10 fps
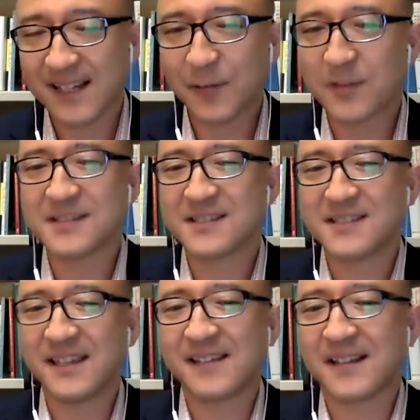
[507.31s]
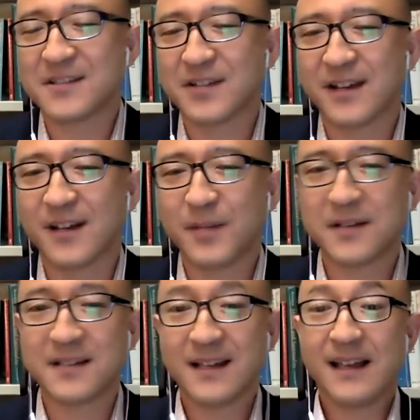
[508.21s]
He wasn't seeing that in China
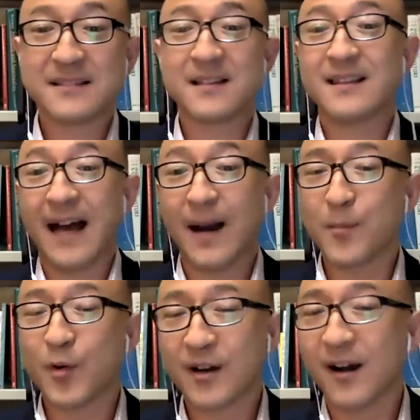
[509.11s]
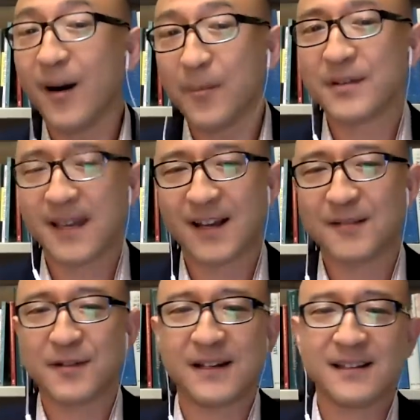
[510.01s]
because it's a lot more complicated,
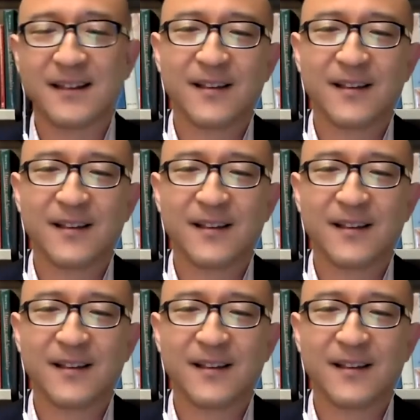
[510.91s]
right?